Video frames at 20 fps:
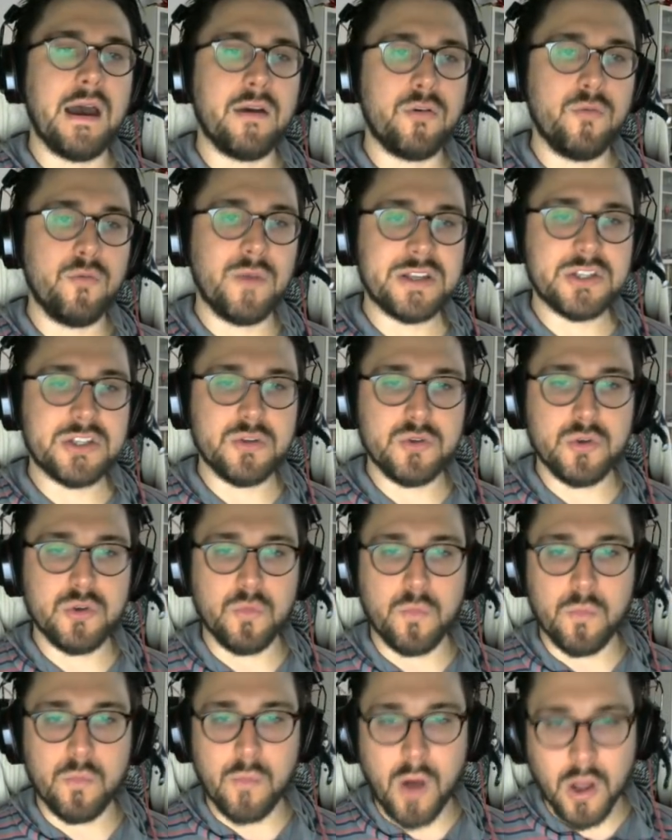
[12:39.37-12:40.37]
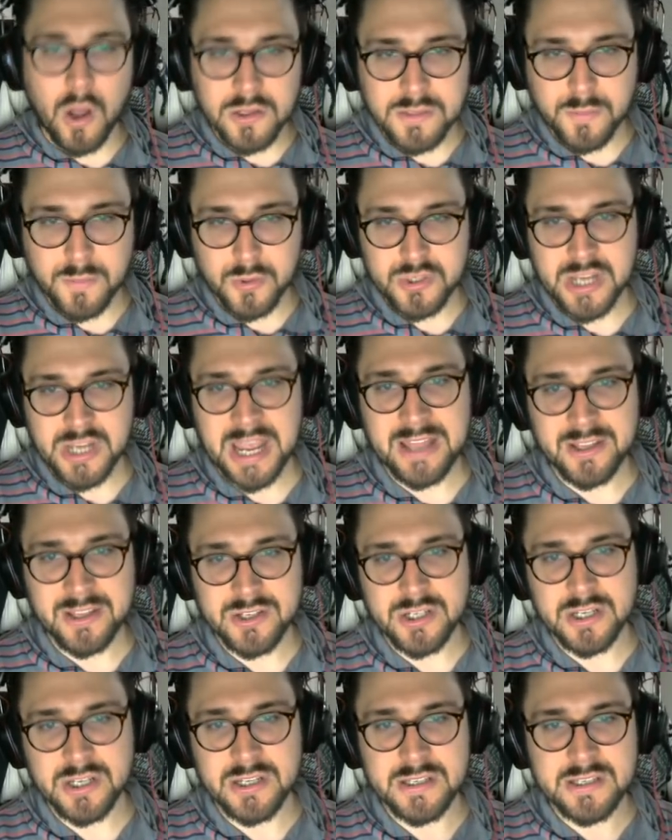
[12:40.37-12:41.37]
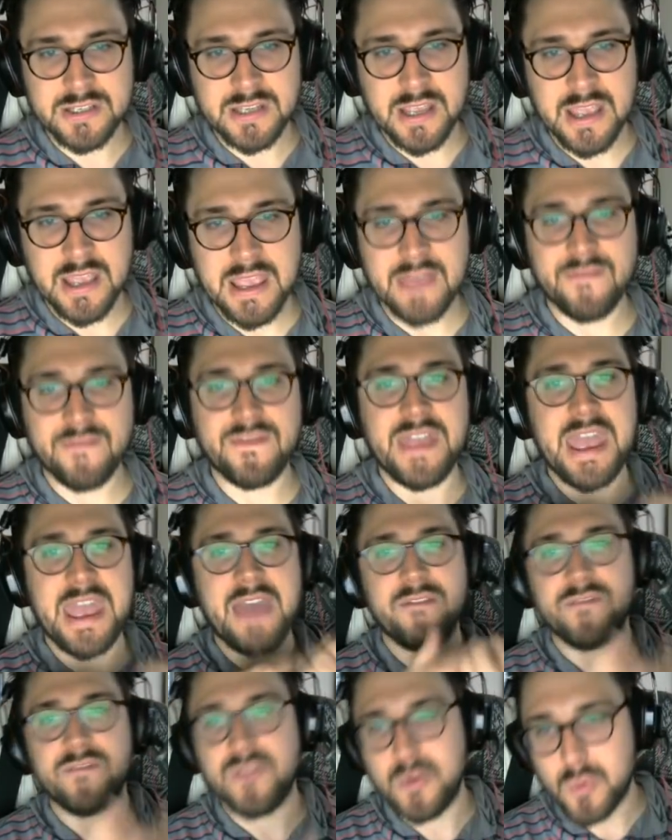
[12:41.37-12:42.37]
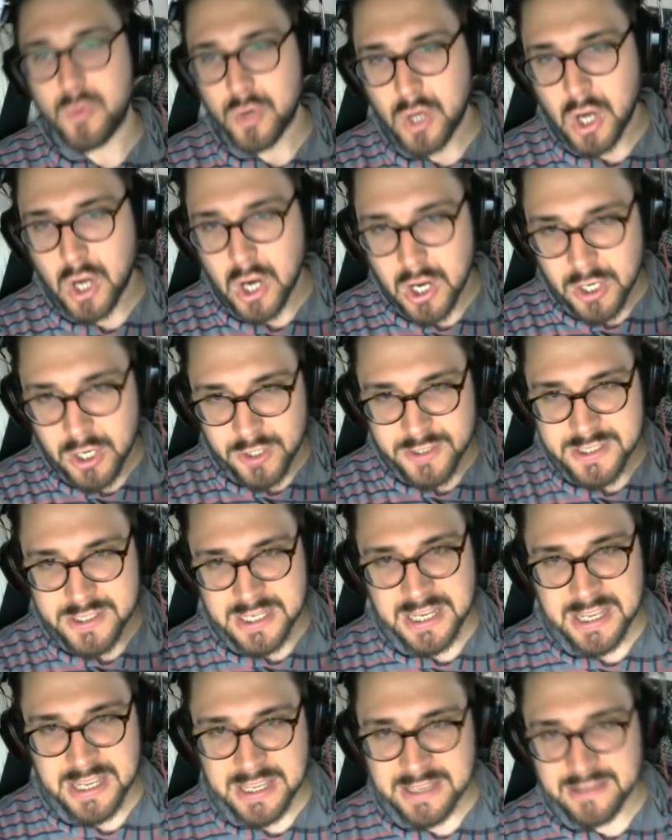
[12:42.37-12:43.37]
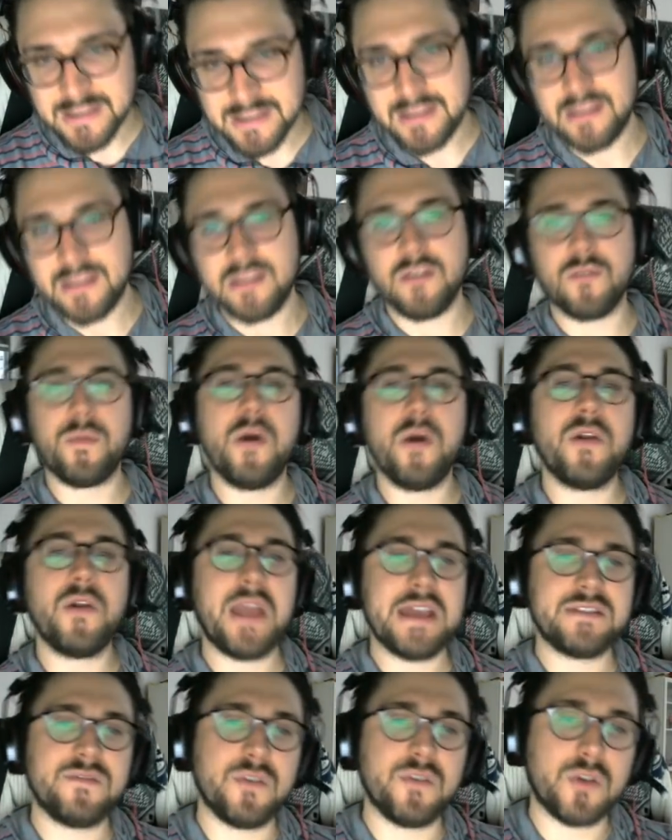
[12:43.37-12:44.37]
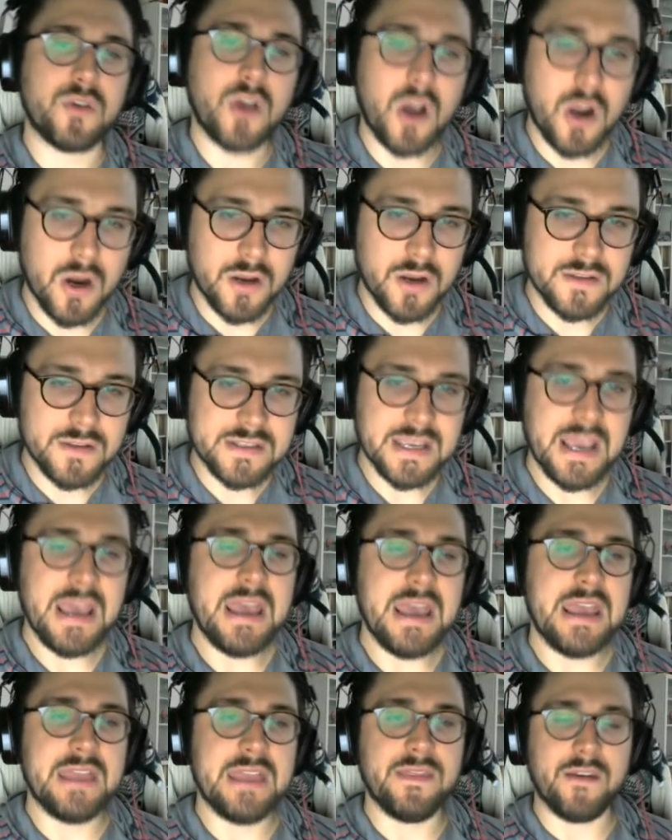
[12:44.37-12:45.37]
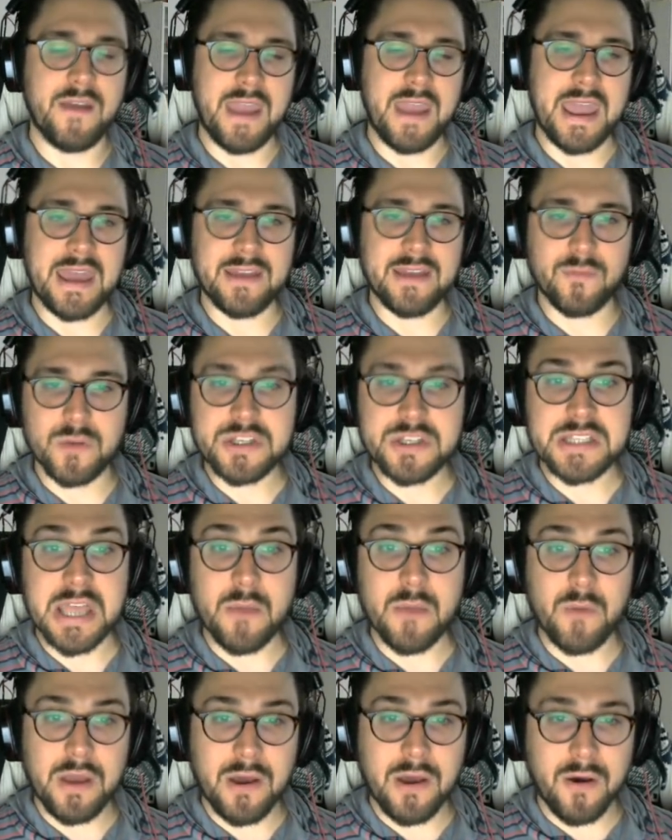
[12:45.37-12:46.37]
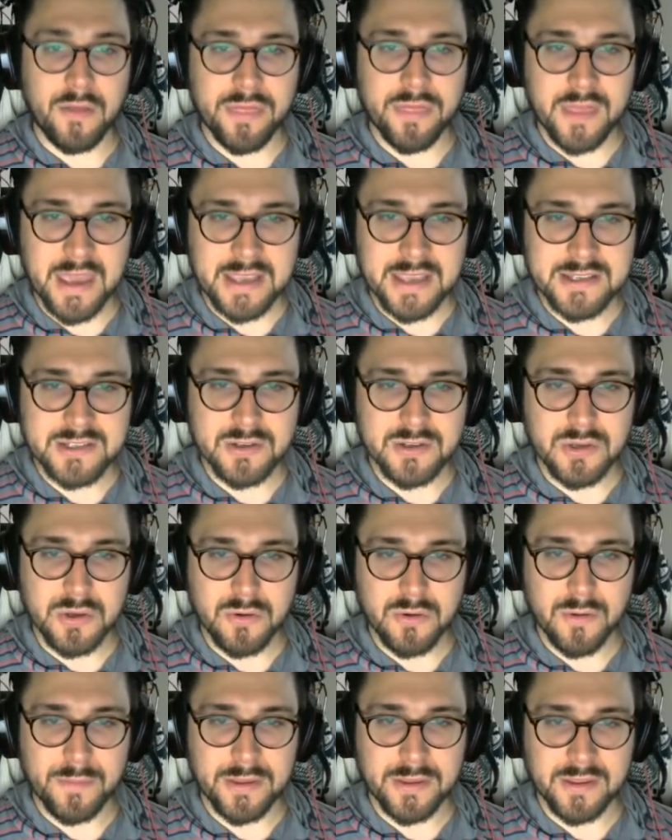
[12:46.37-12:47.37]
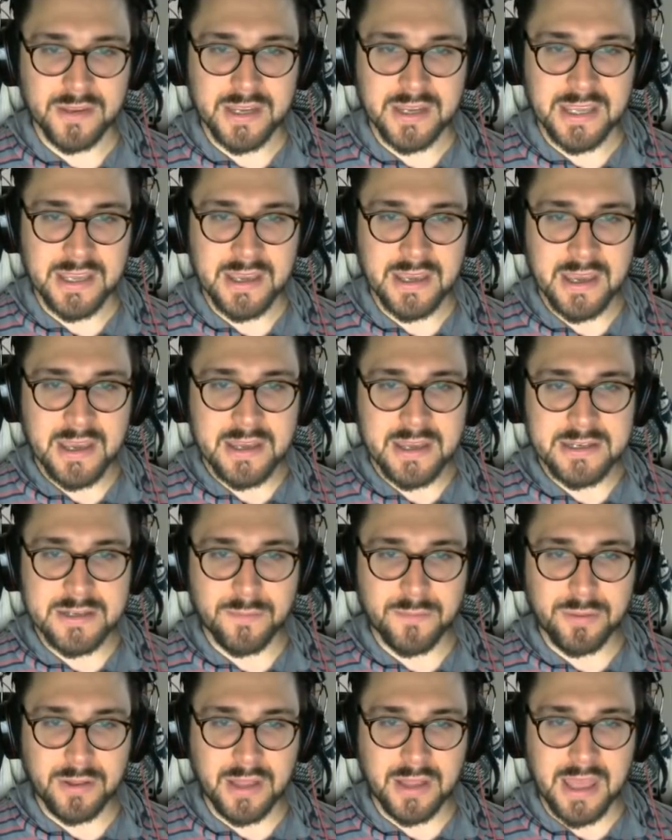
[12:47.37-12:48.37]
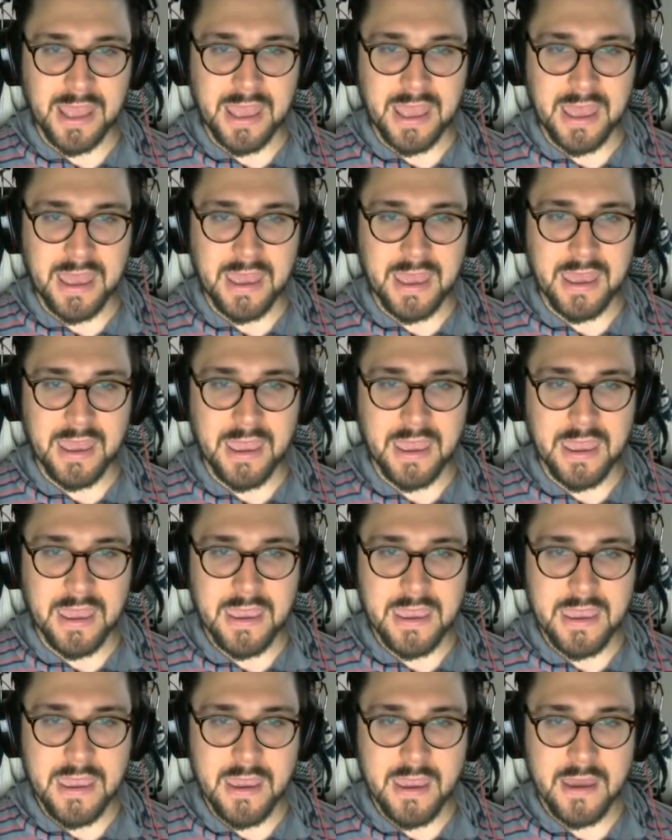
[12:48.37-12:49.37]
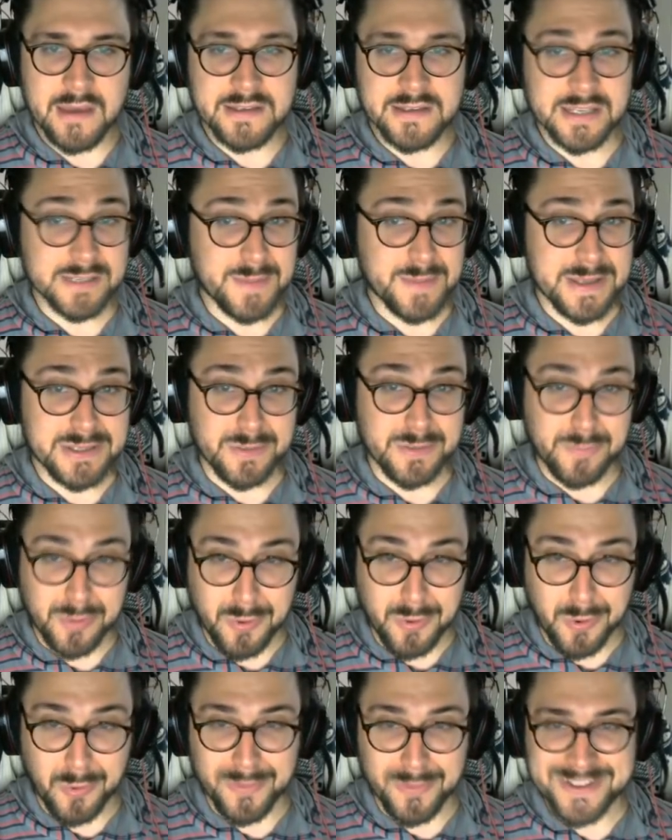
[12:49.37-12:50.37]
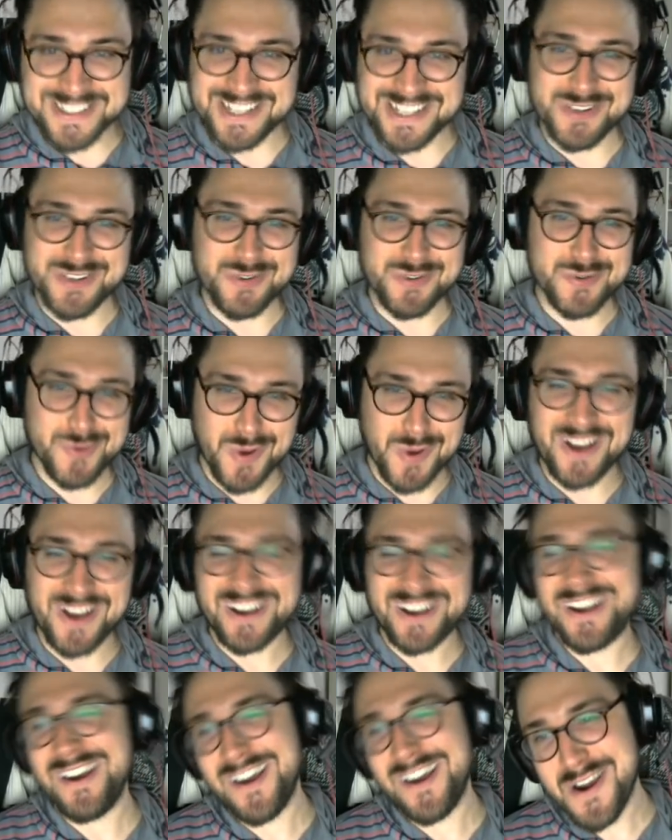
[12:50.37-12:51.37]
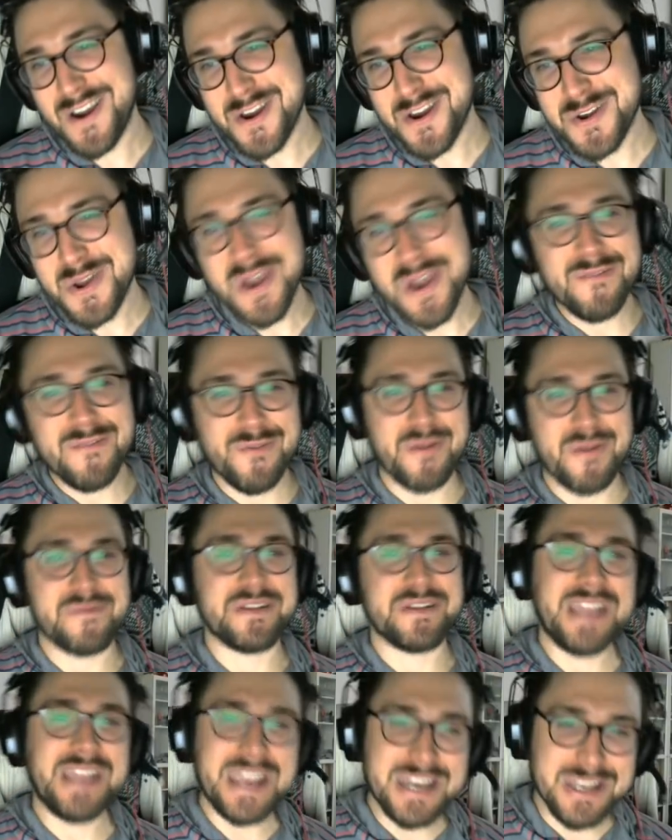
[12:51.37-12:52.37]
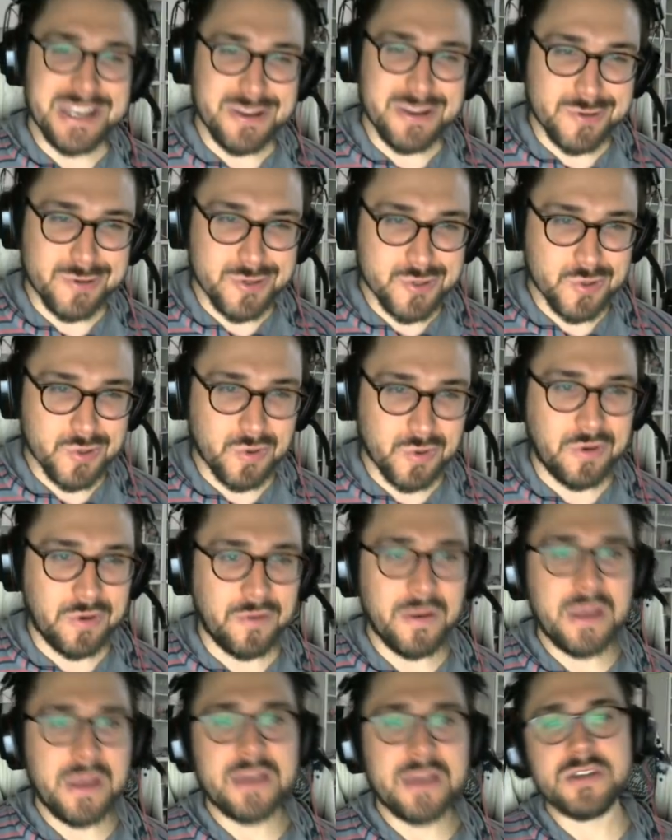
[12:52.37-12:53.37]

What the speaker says: who lets you do multiple challenges if they have fewer cards your opponent has fewer cards in their hand, which they will thanks to your ability to play 6 maids in a pool, which lets you draw a card for every lady you control.